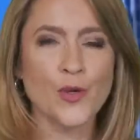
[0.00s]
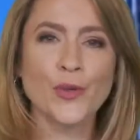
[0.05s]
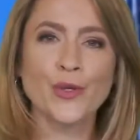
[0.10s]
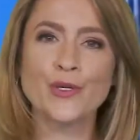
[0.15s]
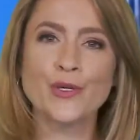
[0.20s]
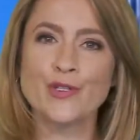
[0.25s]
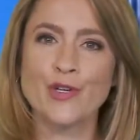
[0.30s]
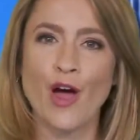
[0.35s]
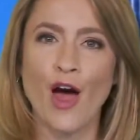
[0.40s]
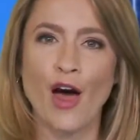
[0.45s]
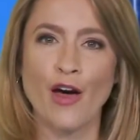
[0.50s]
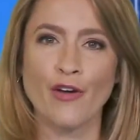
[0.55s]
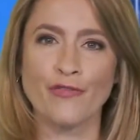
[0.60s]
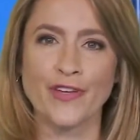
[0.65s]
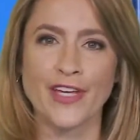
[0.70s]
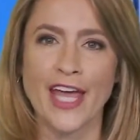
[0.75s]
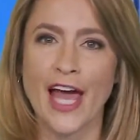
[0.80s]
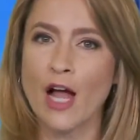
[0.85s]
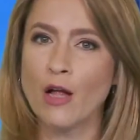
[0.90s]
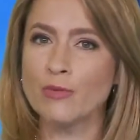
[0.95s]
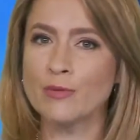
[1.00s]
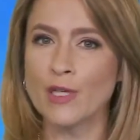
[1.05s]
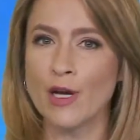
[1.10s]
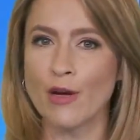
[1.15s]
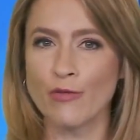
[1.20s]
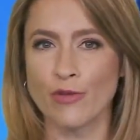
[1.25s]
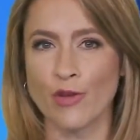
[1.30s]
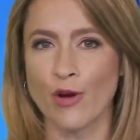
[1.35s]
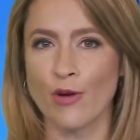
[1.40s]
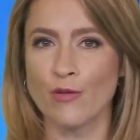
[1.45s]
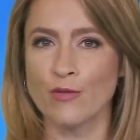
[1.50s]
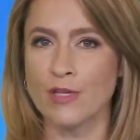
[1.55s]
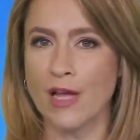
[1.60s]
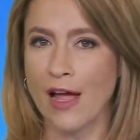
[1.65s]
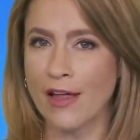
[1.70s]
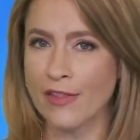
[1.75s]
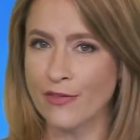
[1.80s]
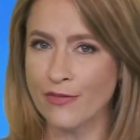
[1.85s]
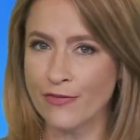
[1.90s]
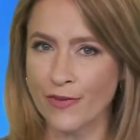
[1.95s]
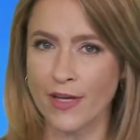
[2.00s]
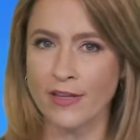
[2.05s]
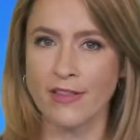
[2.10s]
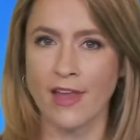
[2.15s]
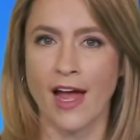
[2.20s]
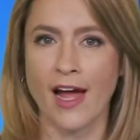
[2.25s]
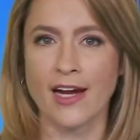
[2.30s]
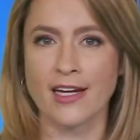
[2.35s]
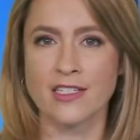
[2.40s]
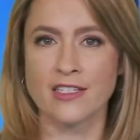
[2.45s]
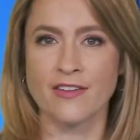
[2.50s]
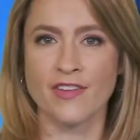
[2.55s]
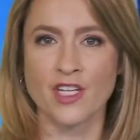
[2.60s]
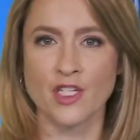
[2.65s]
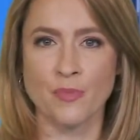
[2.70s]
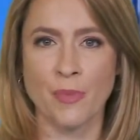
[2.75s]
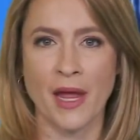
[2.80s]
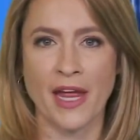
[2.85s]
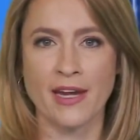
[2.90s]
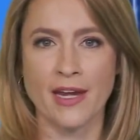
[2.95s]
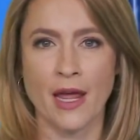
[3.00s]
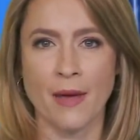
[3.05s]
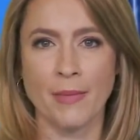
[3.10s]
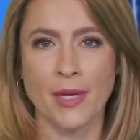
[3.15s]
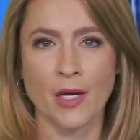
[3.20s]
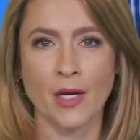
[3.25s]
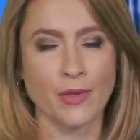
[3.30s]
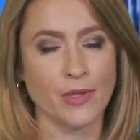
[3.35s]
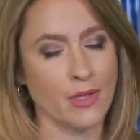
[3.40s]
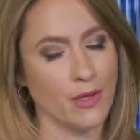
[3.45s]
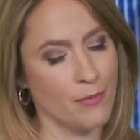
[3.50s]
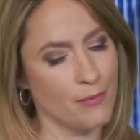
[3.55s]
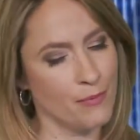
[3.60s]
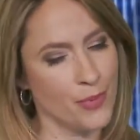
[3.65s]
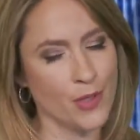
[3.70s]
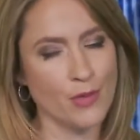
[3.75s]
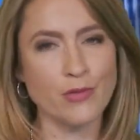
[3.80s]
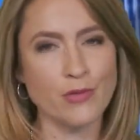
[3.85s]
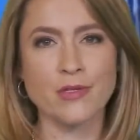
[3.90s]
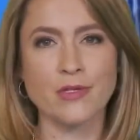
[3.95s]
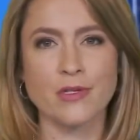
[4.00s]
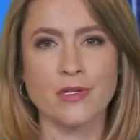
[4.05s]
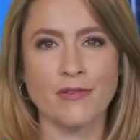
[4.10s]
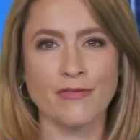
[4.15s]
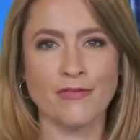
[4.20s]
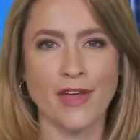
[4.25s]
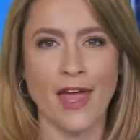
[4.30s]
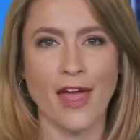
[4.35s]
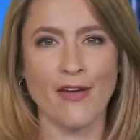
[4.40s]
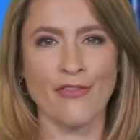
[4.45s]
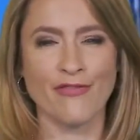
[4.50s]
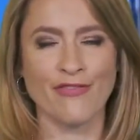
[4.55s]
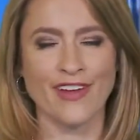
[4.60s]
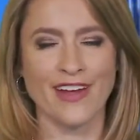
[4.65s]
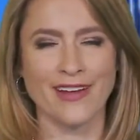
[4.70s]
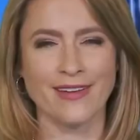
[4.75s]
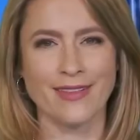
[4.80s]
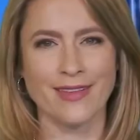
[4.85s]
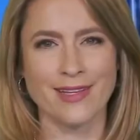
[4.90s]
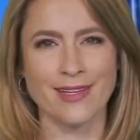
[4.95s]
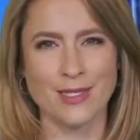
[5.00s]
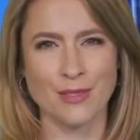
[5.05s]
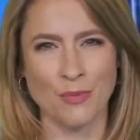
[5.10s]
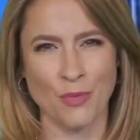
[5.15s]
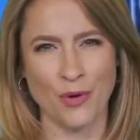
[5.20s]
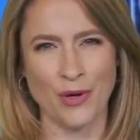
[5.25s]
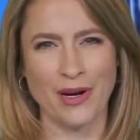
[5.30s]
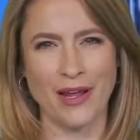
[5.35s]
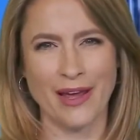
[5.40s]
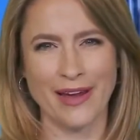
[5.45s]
Scooter's Coffee helped out those on the front lines of this pandemic with a boost of caffeine this